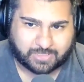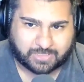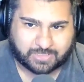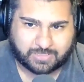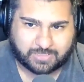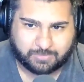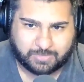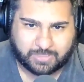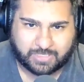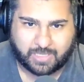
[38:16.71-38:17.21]

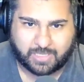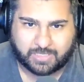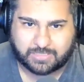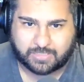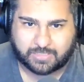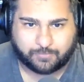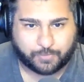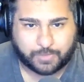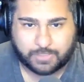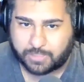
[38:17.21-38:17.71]
because if
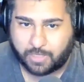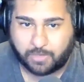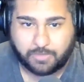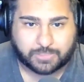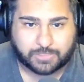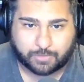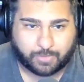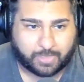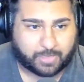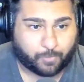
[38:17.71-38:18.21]
we don't do
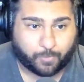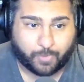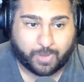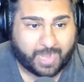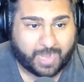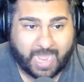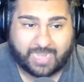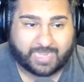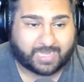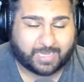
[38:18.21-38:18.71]
it, we're not
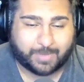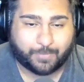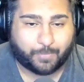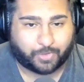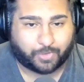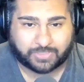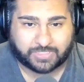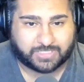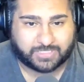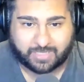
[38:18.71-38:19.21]
going to get more of this
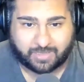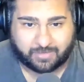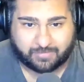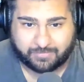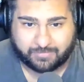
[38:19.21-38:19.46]
stuff.